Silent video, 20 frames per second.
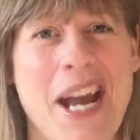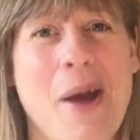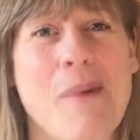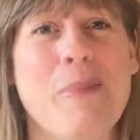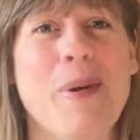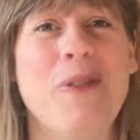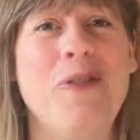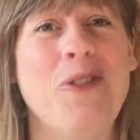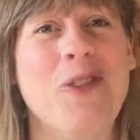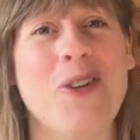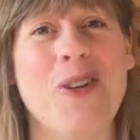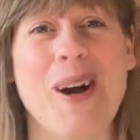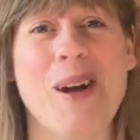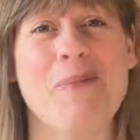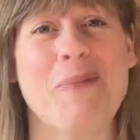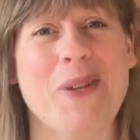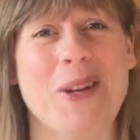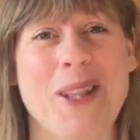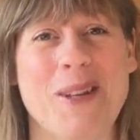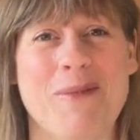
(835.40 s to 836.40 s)
before I
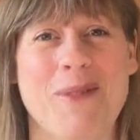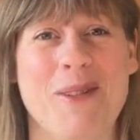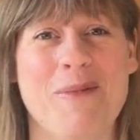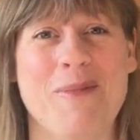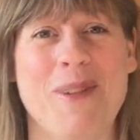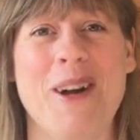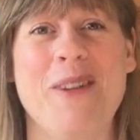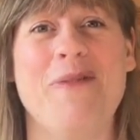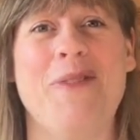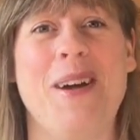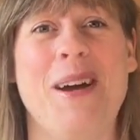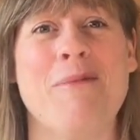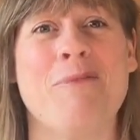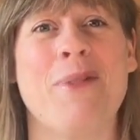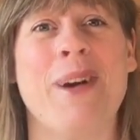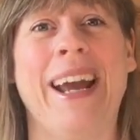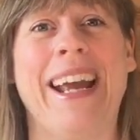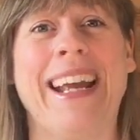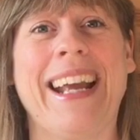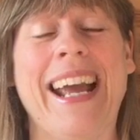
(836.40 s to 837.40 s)
put them on my
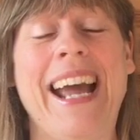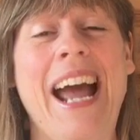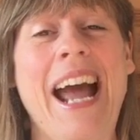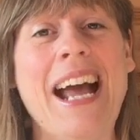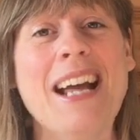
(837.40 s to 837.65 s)
fabric.